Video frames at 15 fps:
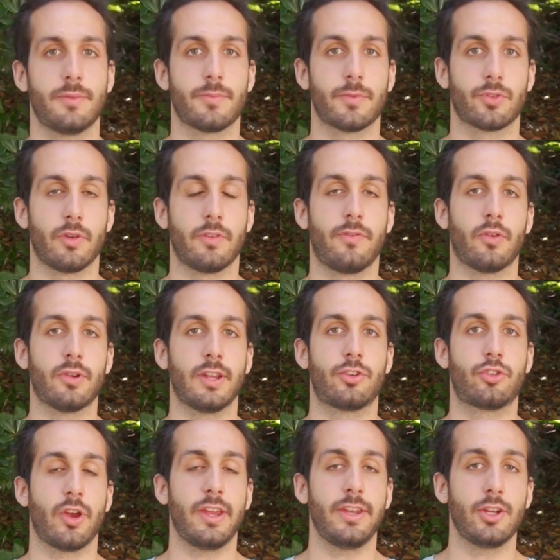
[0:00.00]
So for the
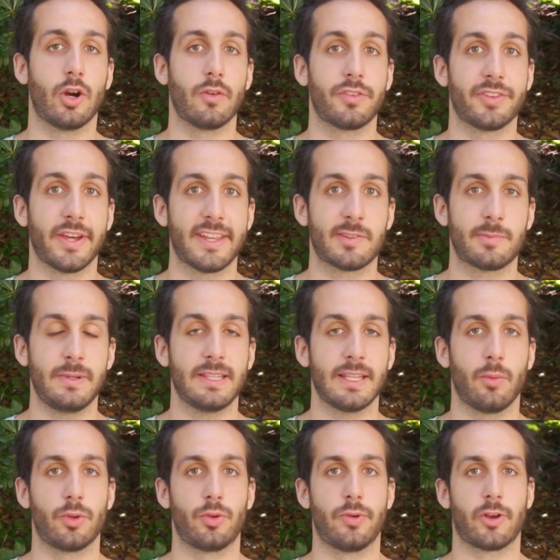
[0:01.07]
training of side split, I
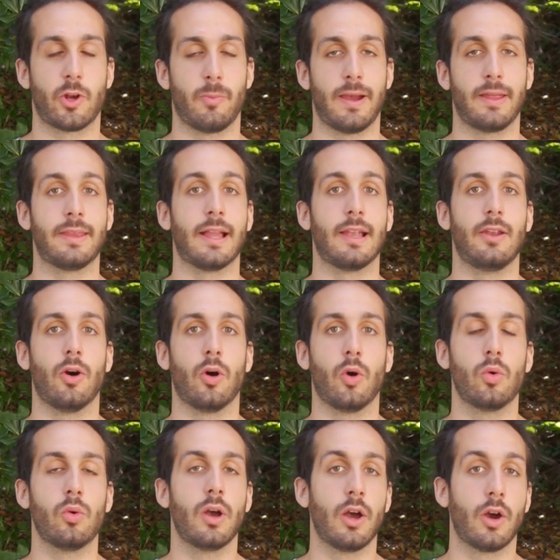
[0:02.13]
would recommend a
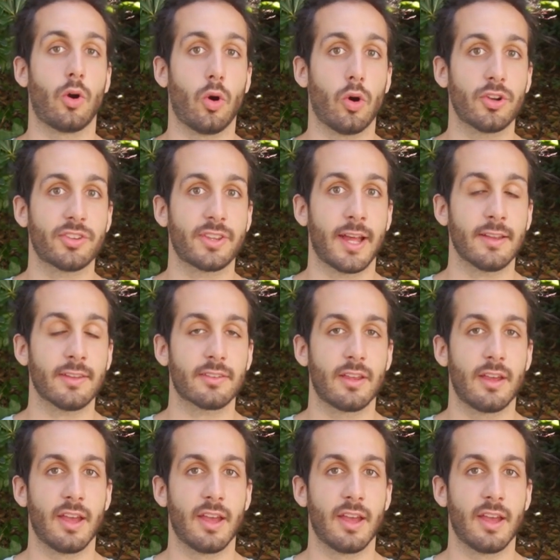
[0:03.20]
low horse stance,